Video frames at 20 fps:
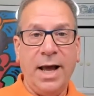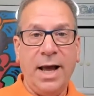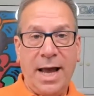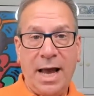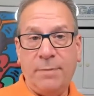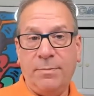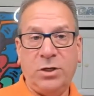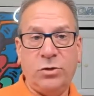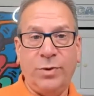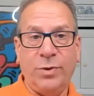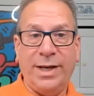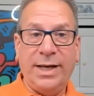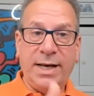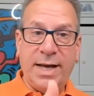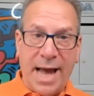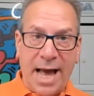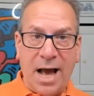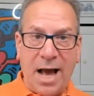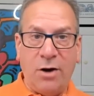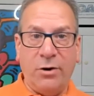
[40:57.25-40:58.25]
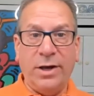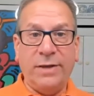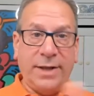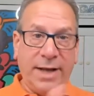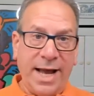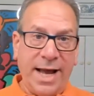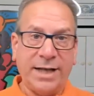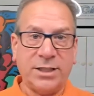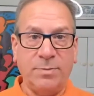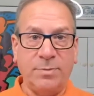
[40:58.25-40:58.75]
and between now and the
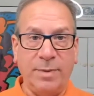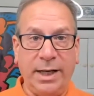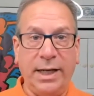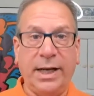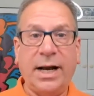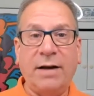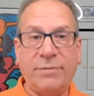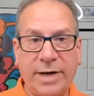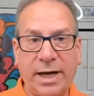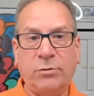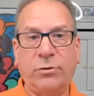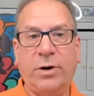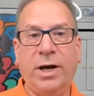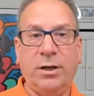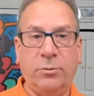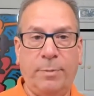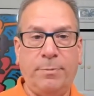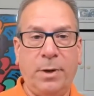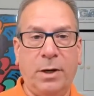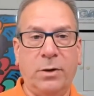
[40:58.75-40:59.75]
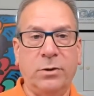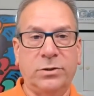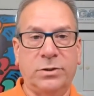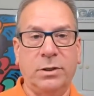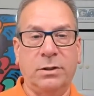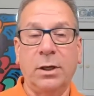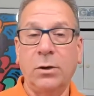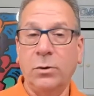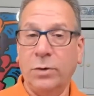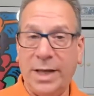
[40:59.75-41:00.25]
next meeting, I've got to write a
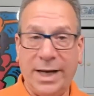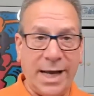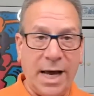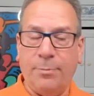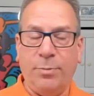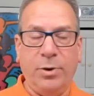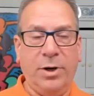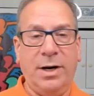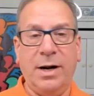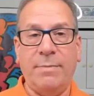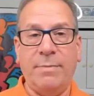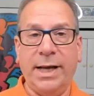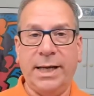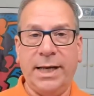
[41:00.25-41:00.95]
proposal. Well, I got to put it on my